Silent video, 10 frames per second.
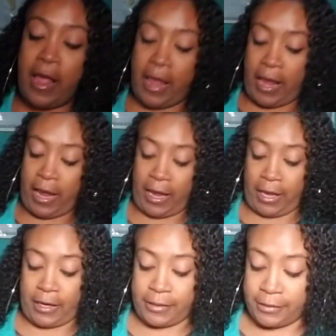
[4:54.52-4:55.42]

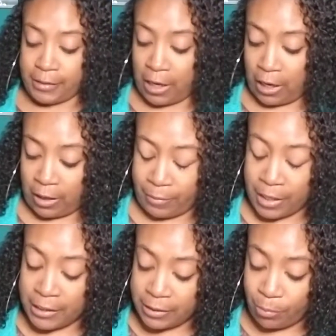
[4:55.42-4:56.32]
and
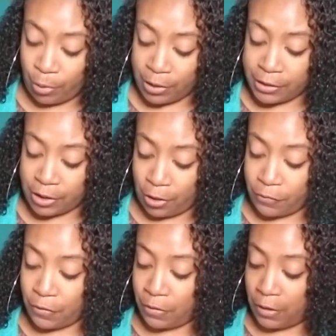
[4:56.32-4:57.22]
it's important to go
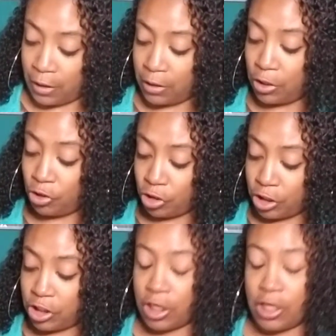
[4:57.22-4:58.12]
through the
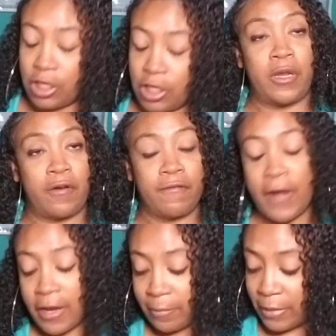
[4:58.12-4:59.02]
nutrition, knowing your
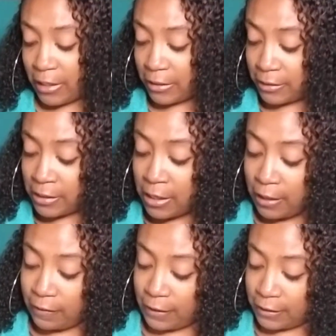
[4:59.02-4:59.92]
vitamins,
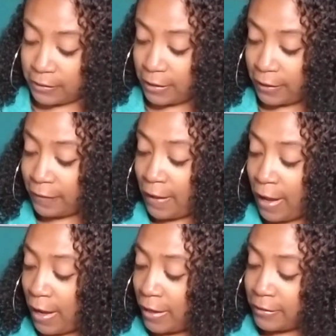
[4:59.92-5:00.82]
things like
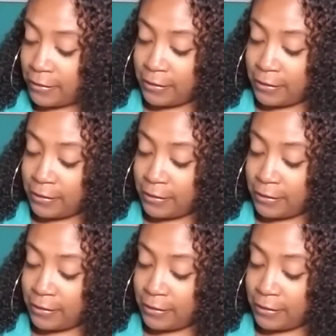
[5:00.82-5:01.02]
that.